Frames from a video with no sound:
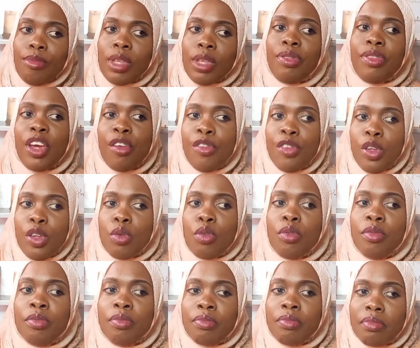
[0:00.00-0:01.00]
There are a
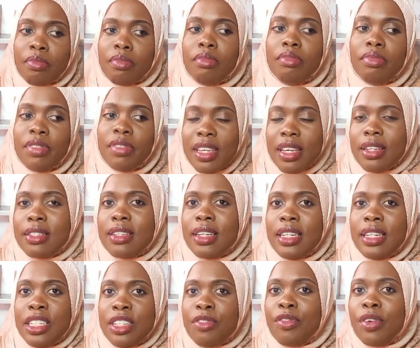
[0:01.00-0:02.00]
few things
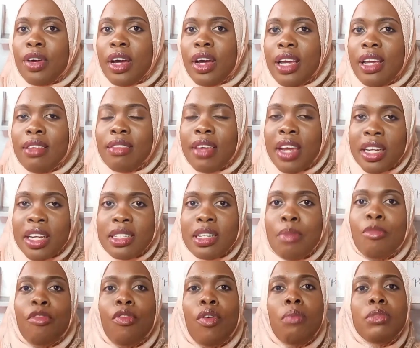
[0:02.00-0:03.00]
that differ in there.
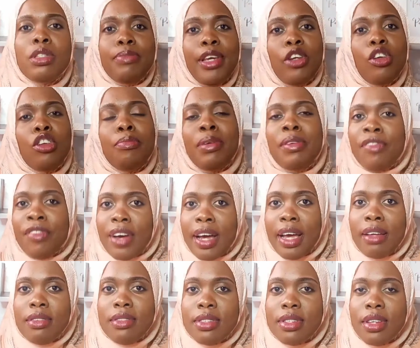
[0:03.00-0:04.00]
Some forms may not be
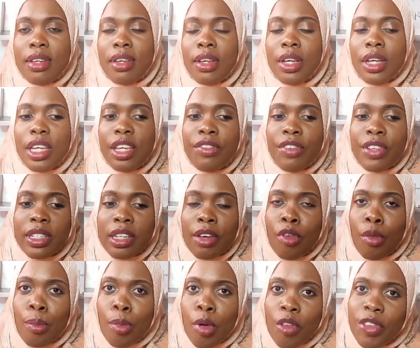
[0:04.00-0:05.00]
filed if it's a
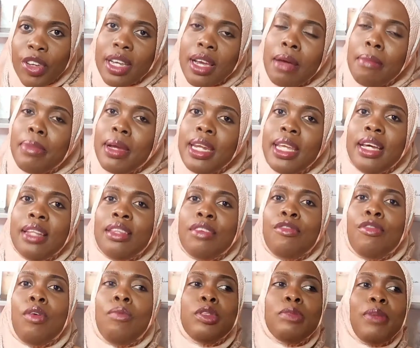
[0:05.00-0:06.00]
for-profit company. Other
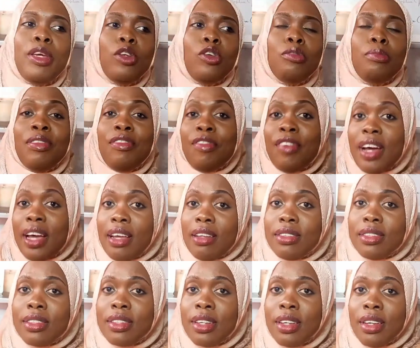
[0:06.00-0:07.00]
forms may not be
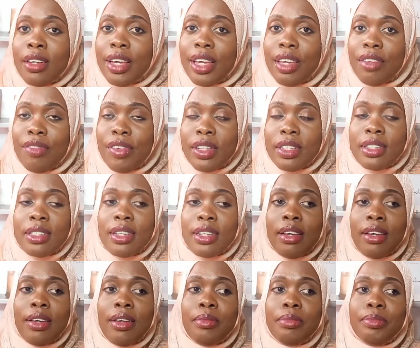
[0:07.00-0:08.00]
filed if it's
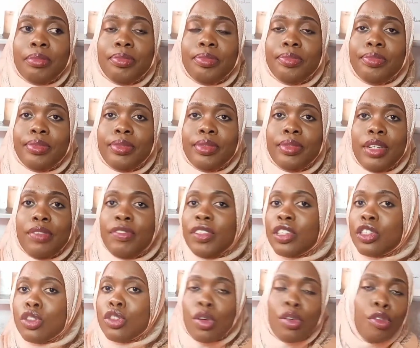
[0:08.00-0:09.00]

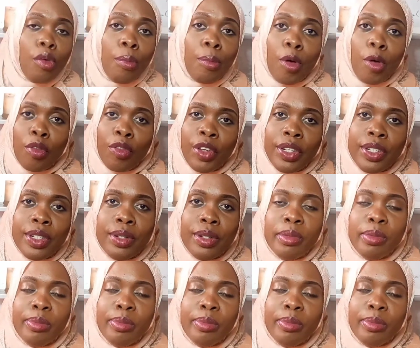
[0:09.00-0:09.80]
not for profit.